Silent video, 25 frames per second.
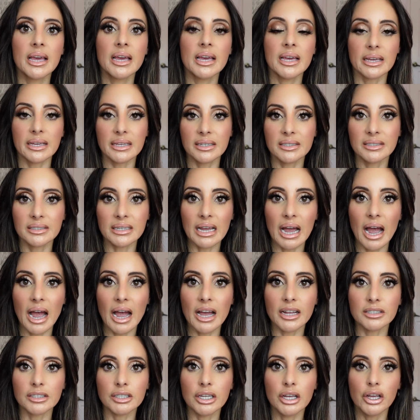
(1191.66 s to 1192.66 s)
is
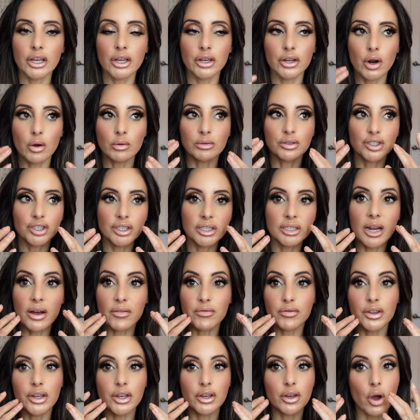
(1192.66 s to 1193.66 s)
that, you know, she
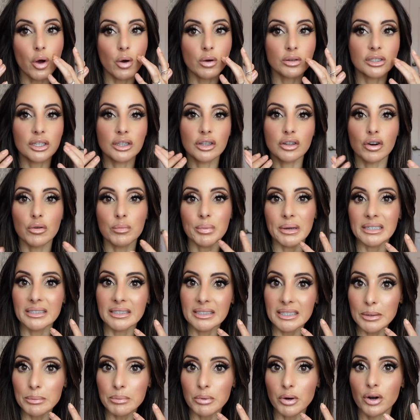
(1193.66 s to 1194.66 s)
definitely goes a little bit
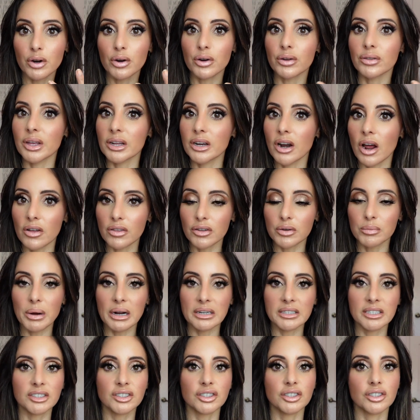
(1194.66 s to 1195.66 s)
deeper than other
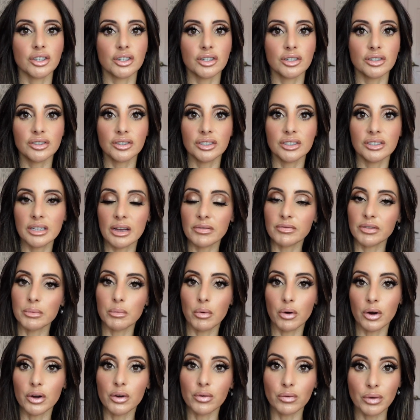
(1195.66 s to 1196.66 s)
practitioners. She's definitely
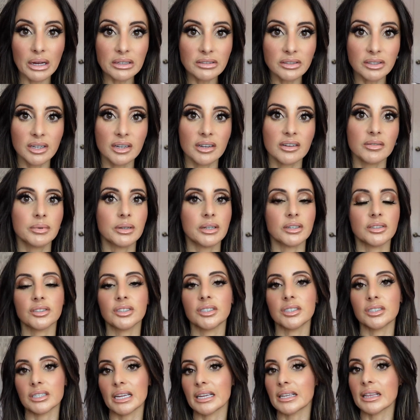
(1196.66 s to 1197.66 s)
more aggressive because
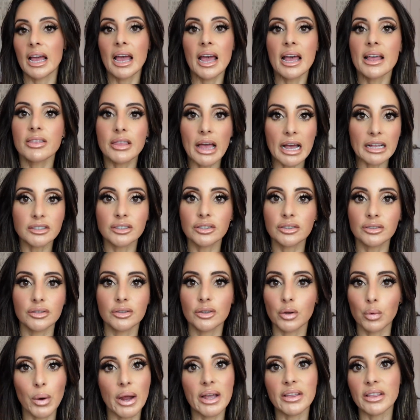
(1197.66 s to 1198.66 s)
she's like, that's
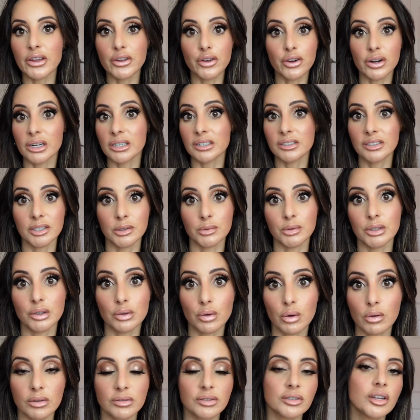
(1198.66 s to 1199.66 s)
the way that you're going to see
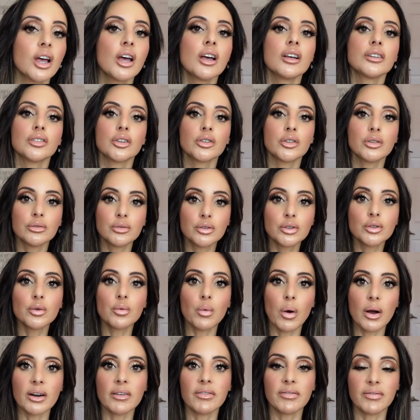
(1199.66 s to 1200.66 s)
results. So you do
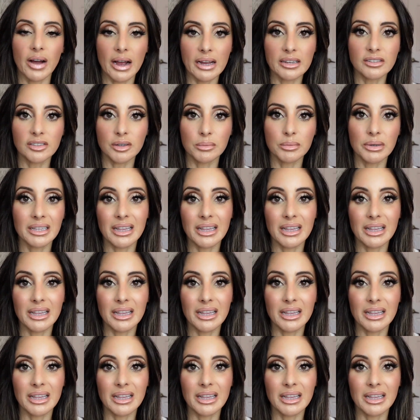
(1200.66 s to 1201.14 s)
want to find somebody